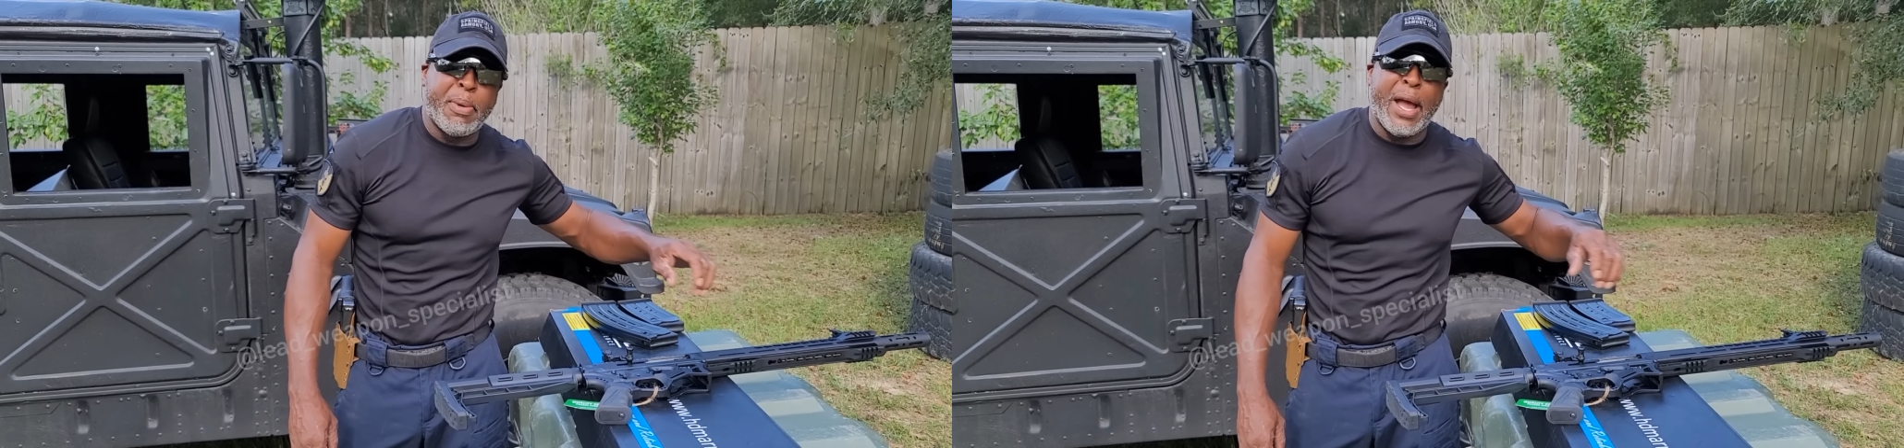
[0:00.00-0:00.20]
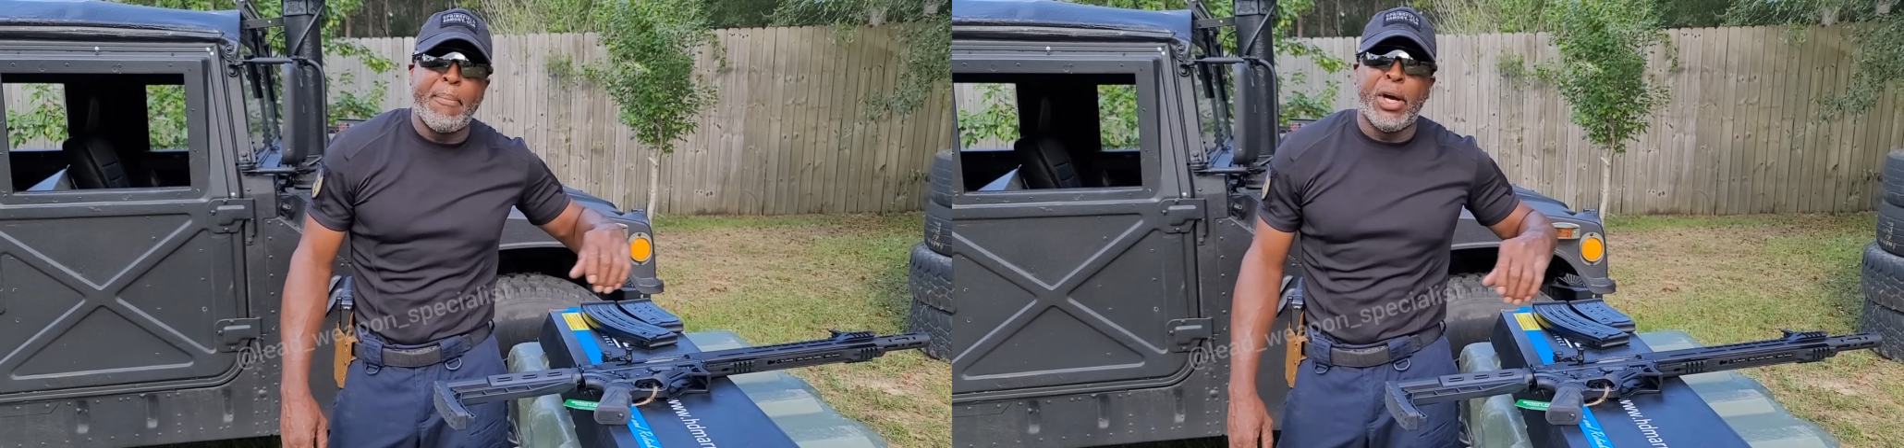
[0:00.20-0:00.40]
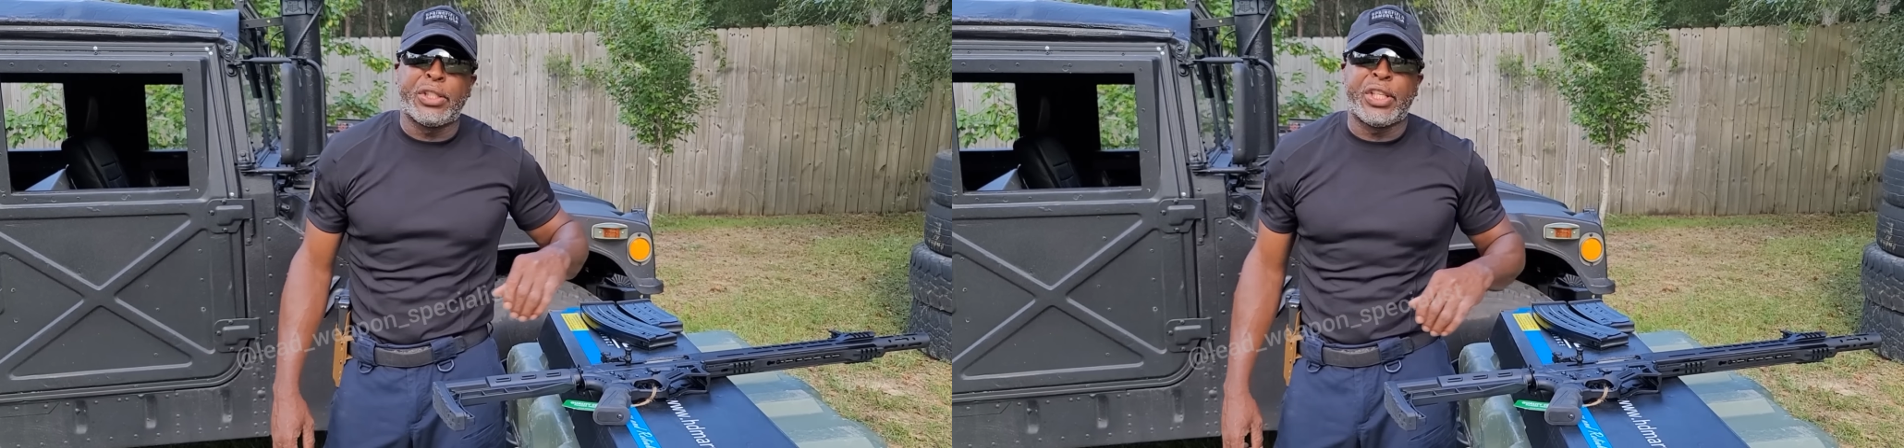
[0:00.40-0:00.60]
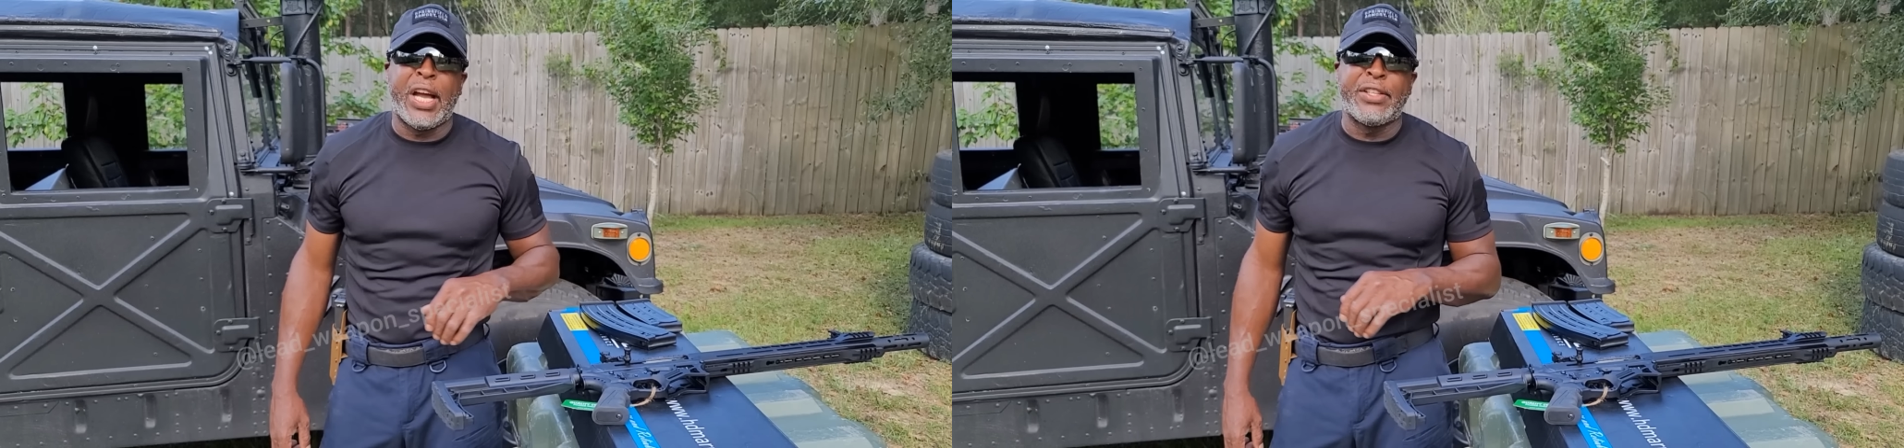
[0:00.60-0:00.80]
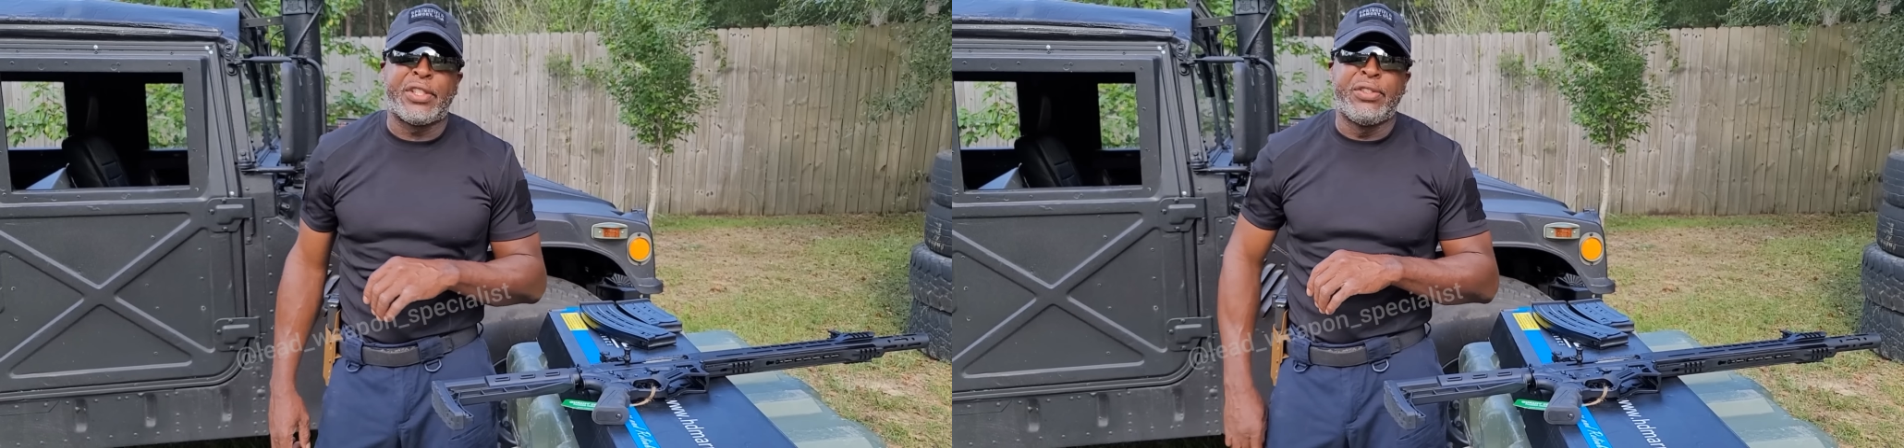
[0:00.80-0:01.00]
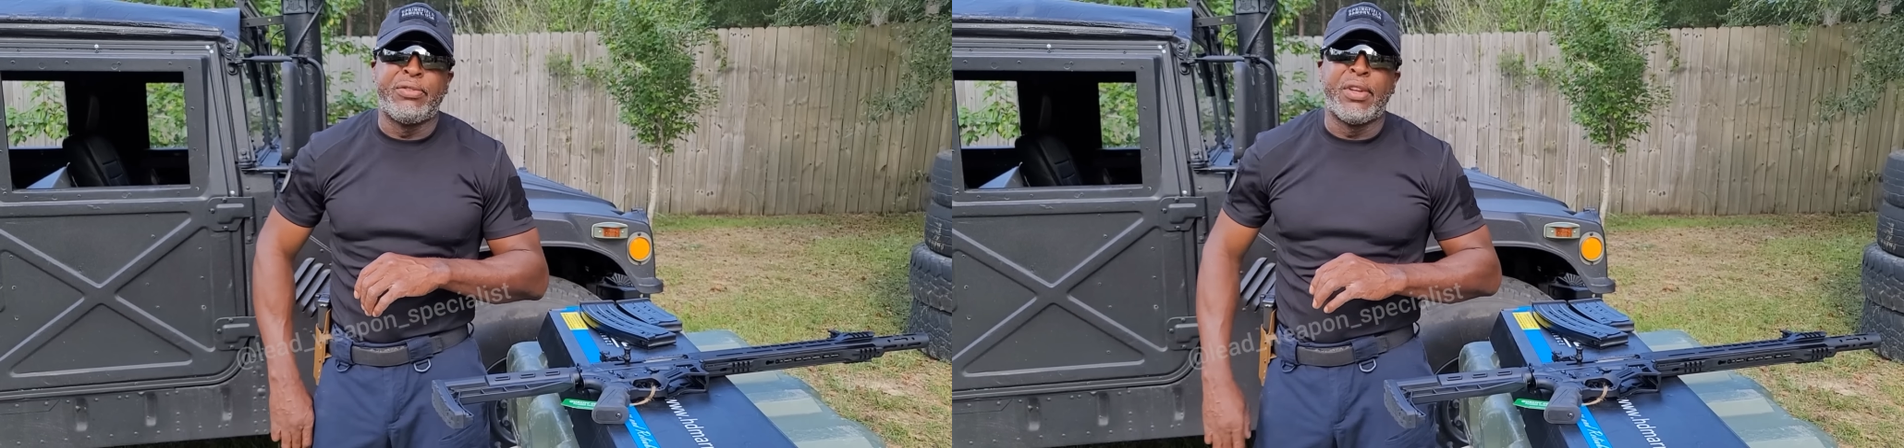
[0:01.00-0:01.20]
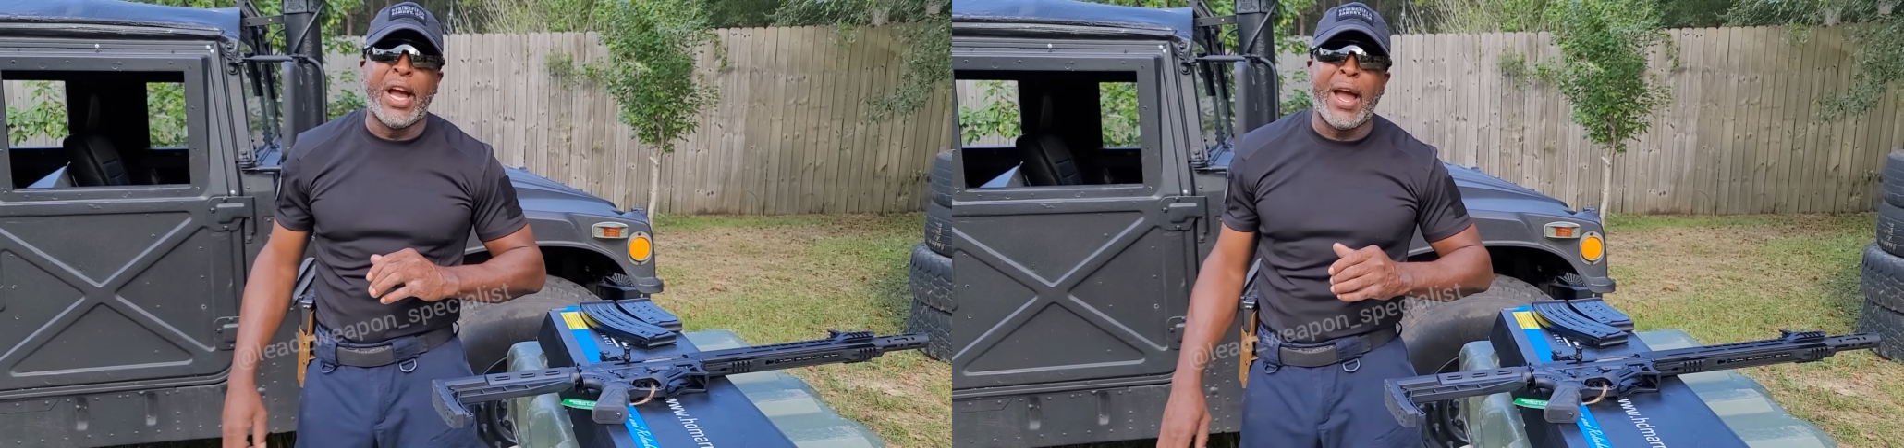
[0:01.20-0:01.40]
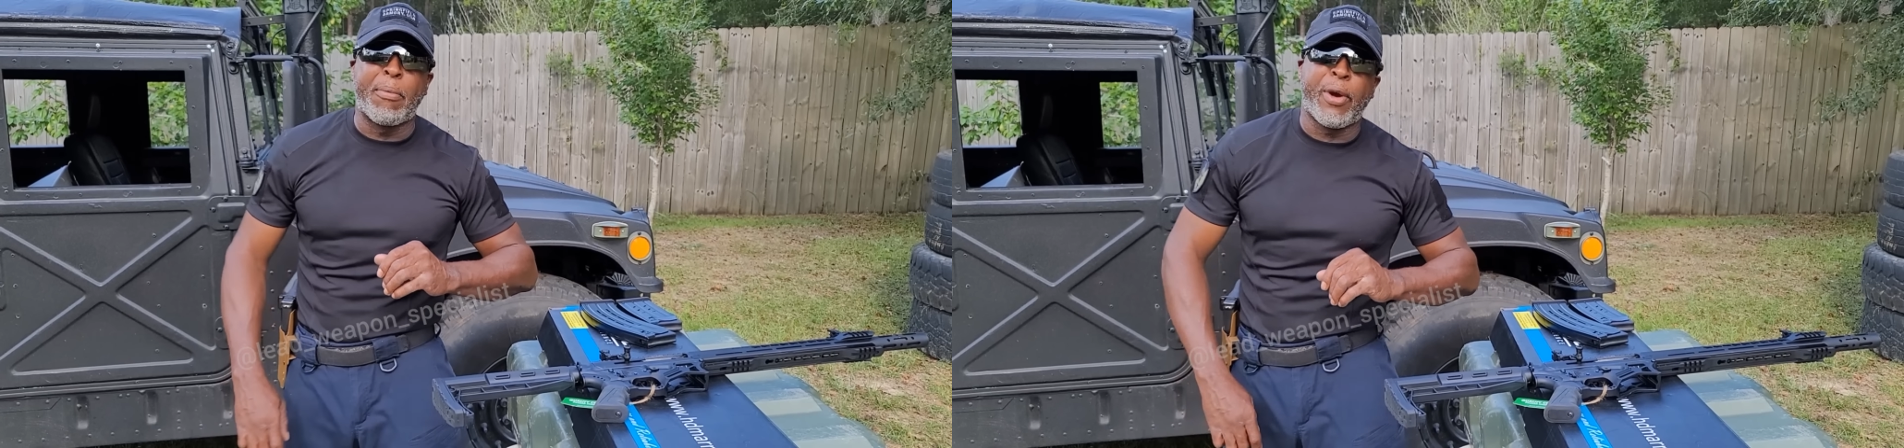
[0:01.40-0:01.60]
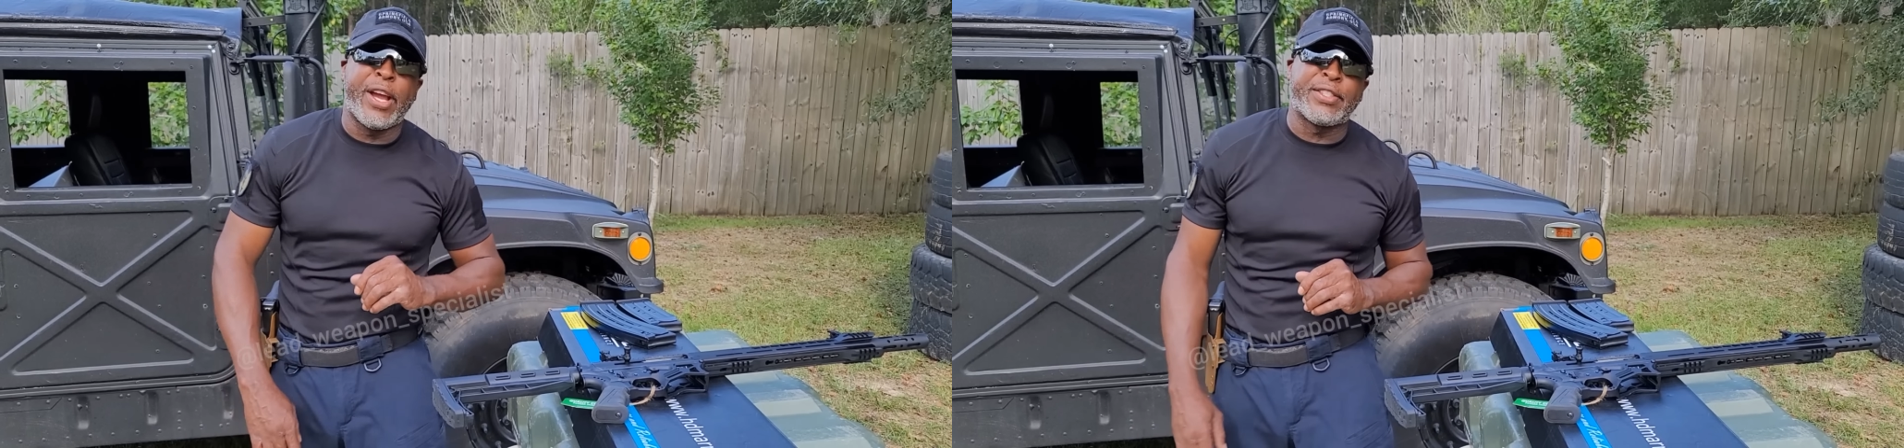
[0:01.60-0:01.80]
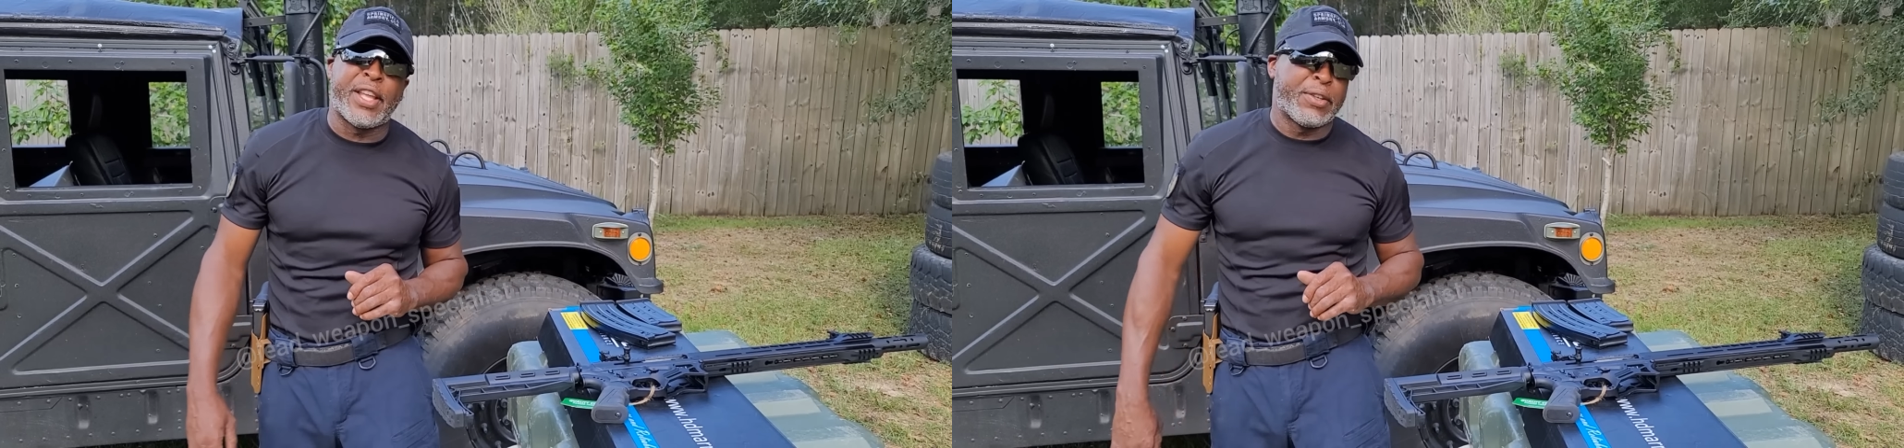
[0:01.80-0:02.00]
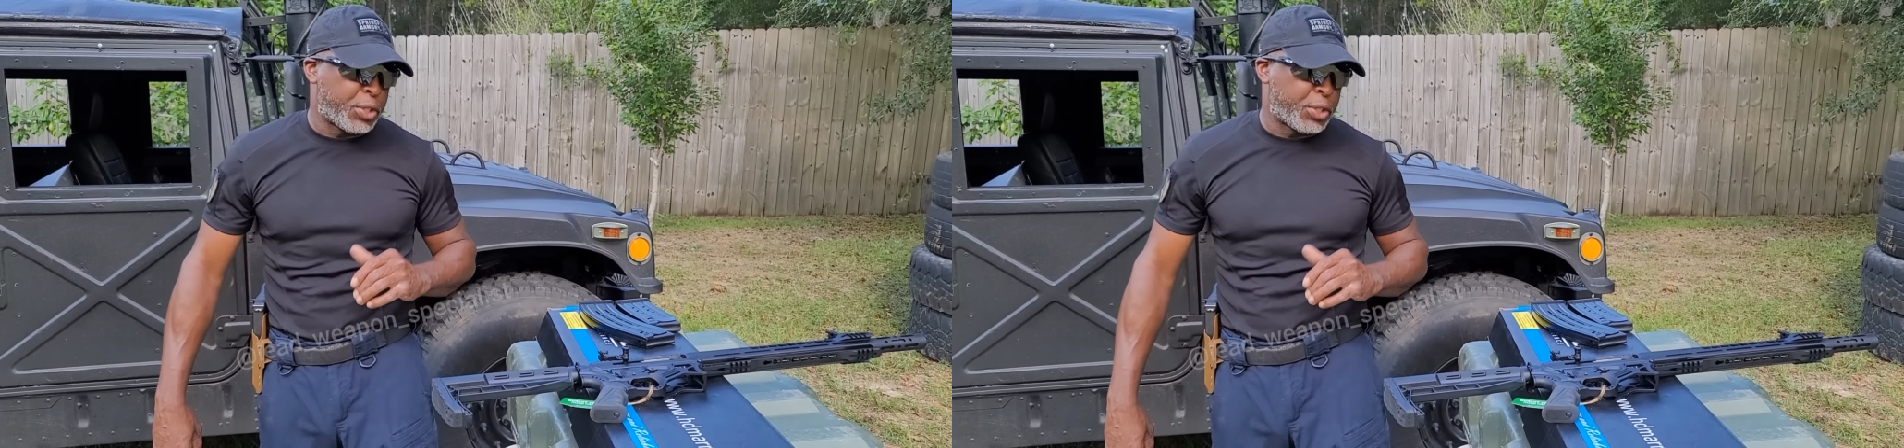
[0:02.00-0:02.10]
buying buckshots and high brass now.